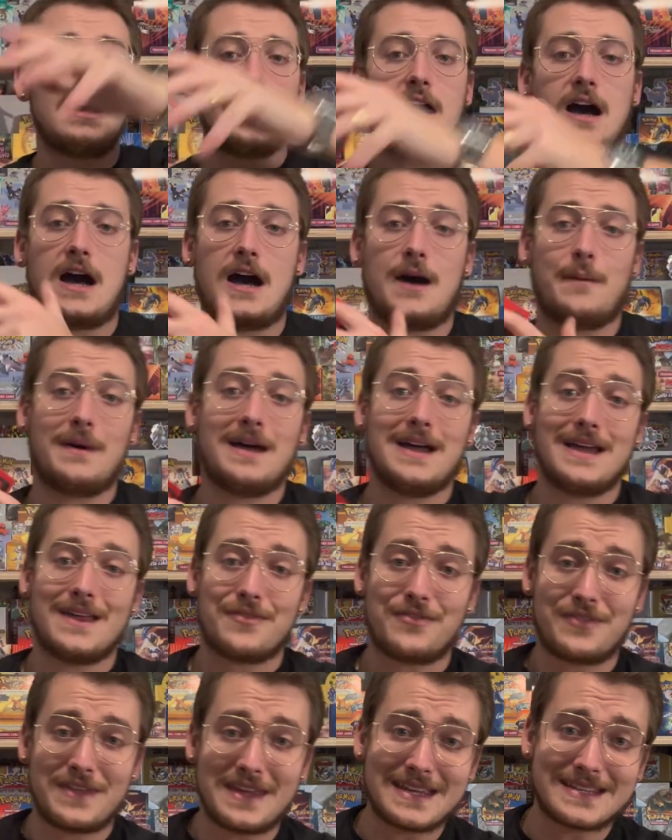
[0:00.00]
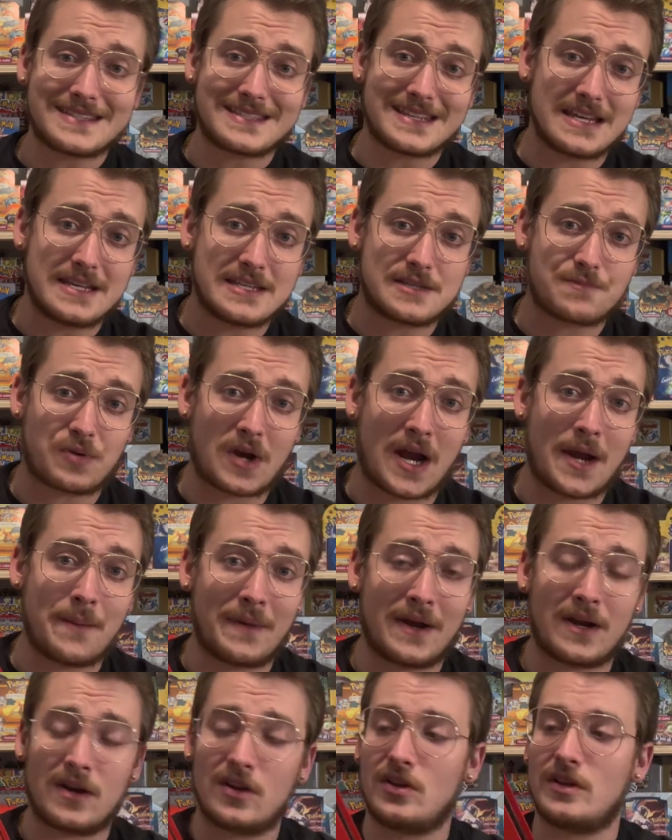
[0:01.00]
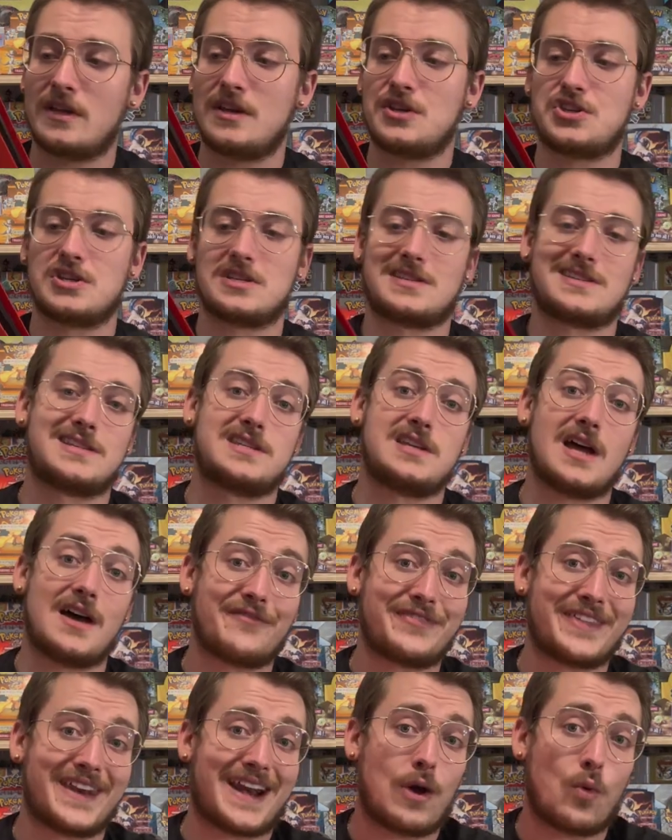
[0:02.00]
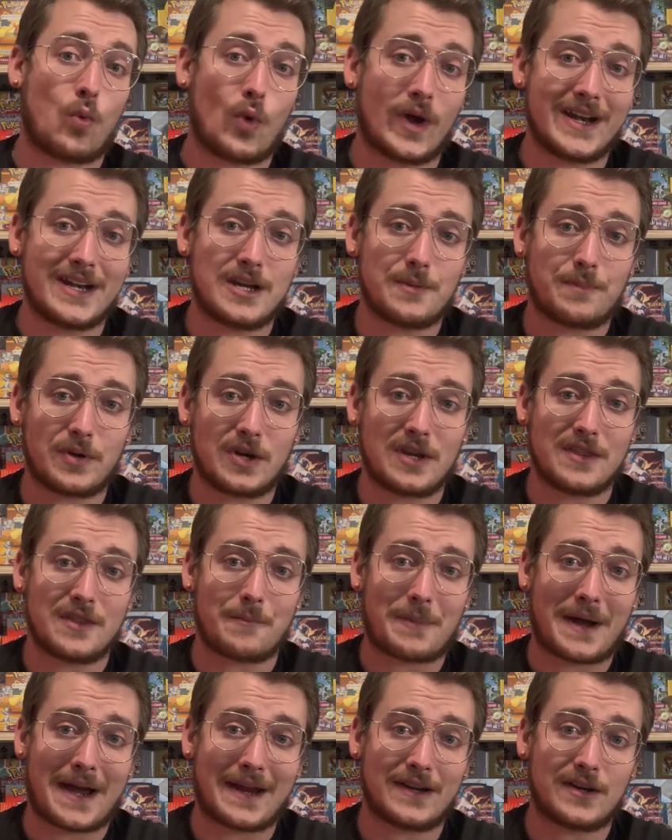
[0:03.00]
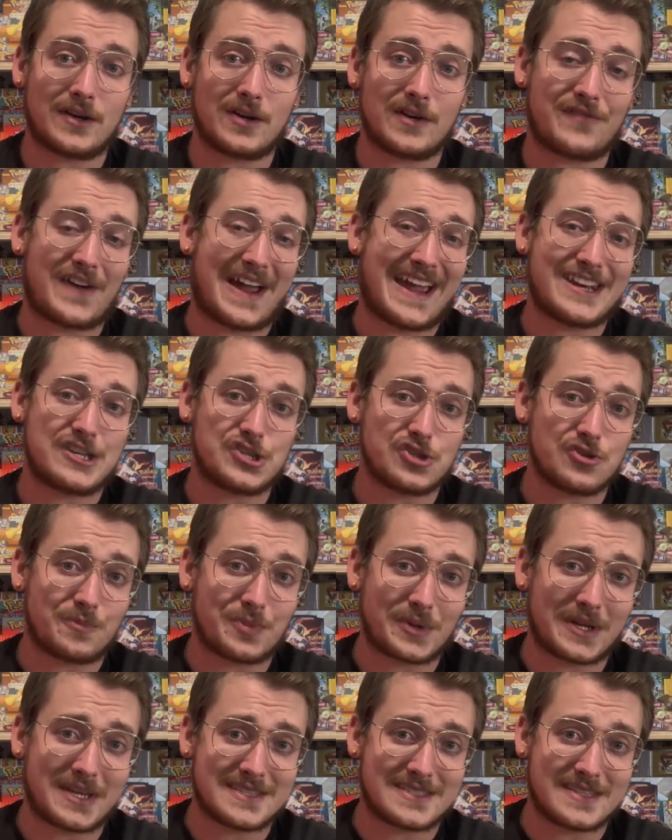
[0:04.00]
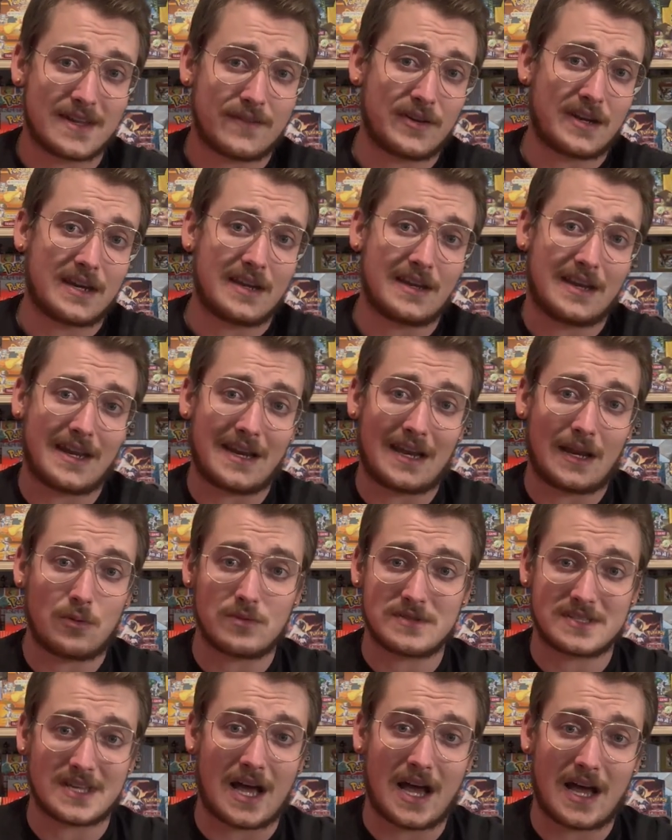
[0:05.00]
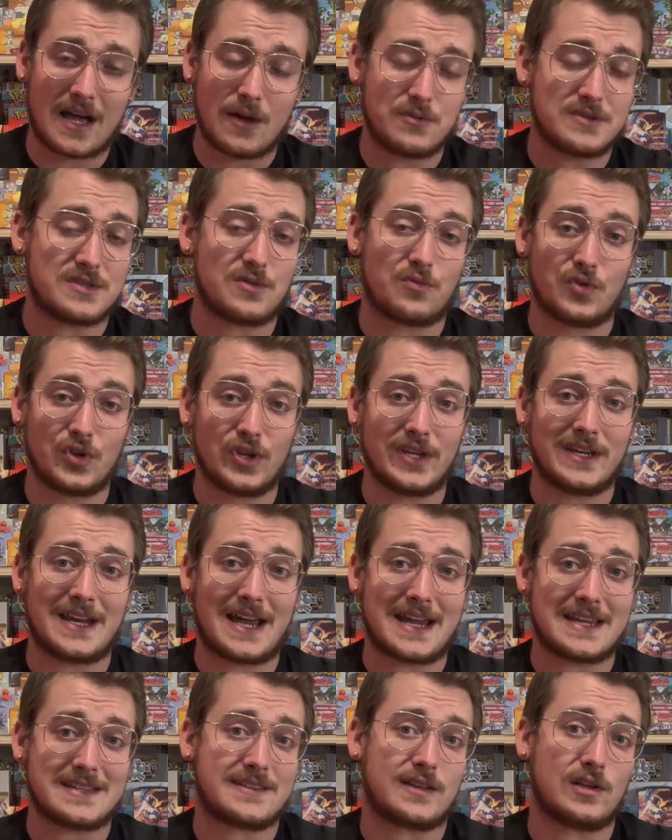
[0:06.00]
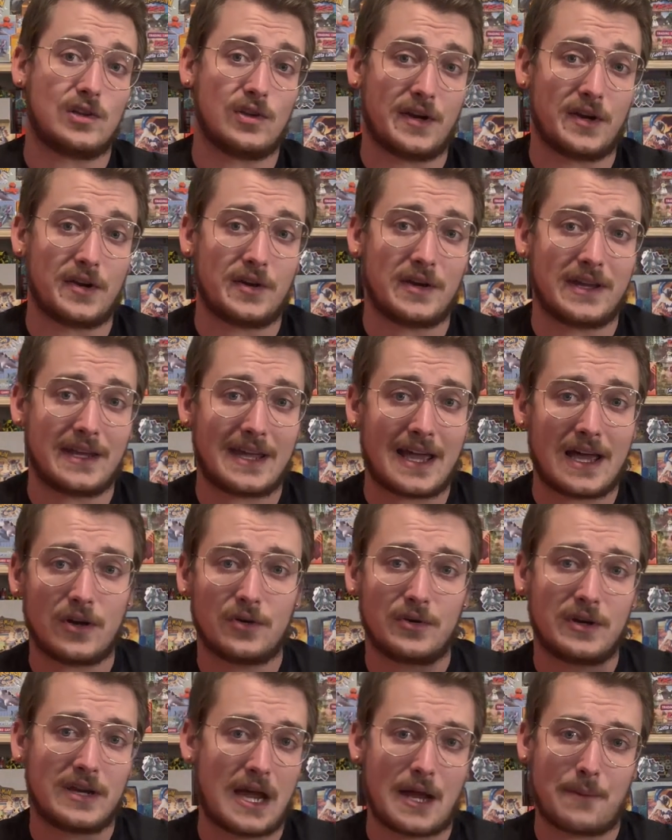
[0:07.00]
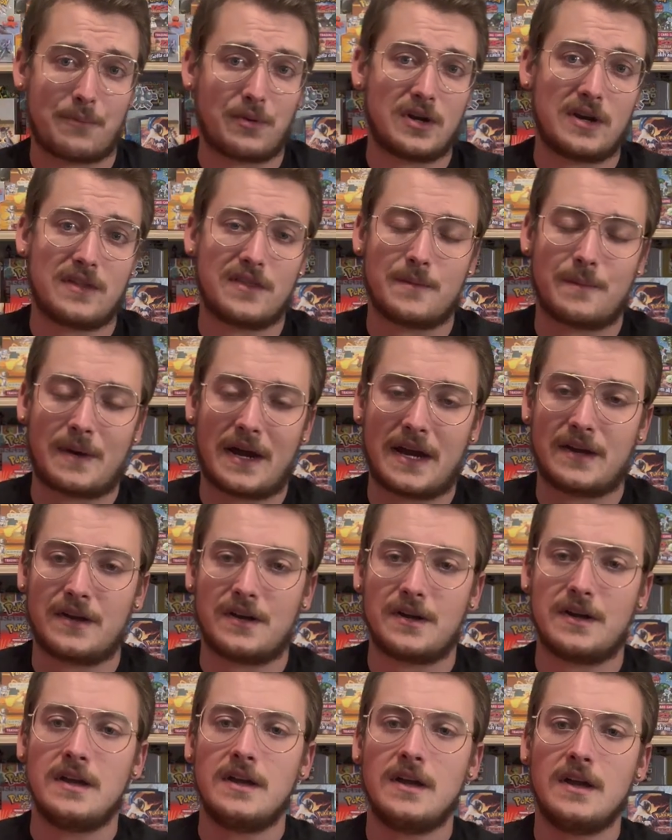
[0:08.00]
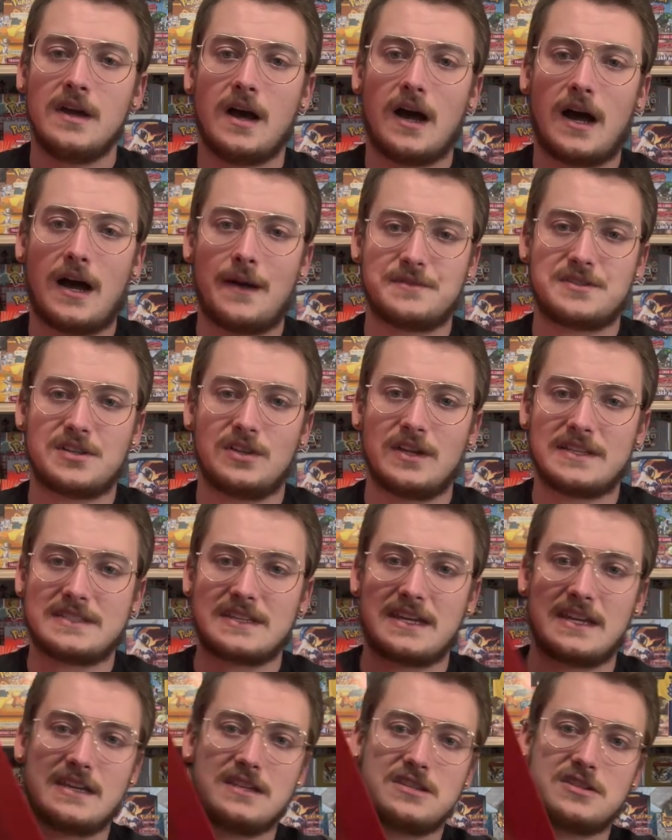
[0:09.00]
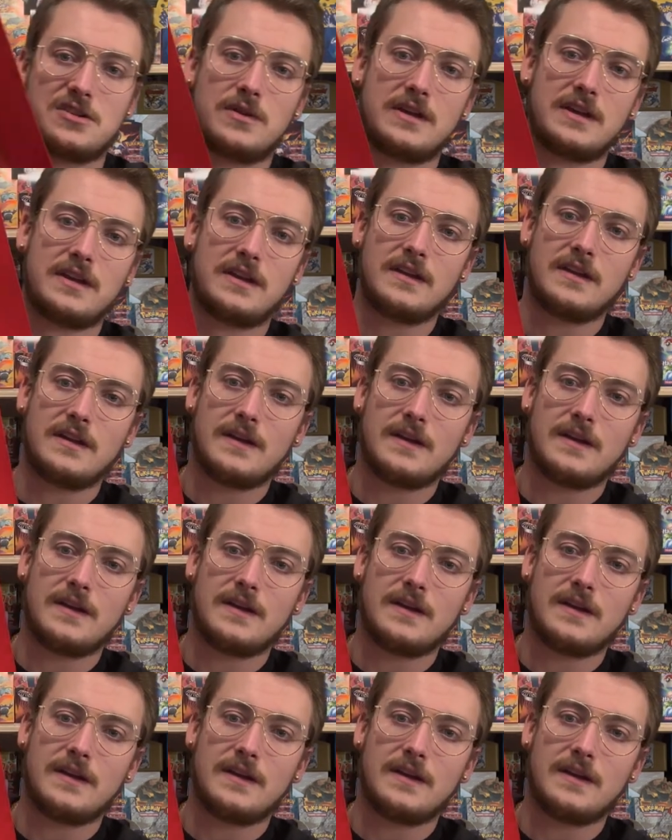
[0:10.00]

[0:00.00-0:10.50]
Um, This is primarily just stuff that I wanted to put in the binder. If I had duplicates of it and it was a, it was a really nice Galarian gallery, I put it in the binder. Um, so let's get into it.